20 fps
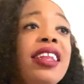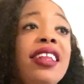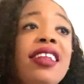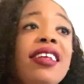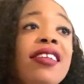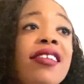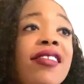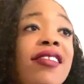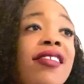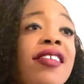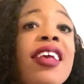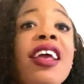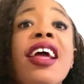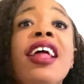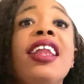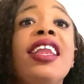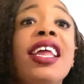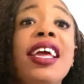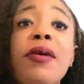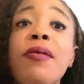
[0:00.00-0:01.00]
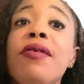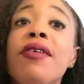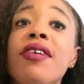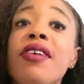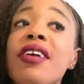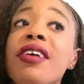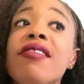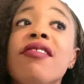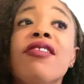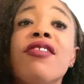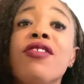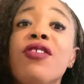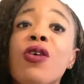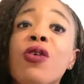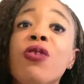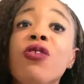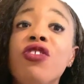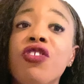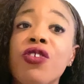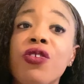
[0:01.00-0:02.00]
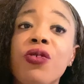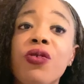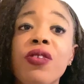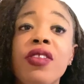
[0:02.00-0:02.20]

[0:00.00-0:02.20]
this labor is no joke,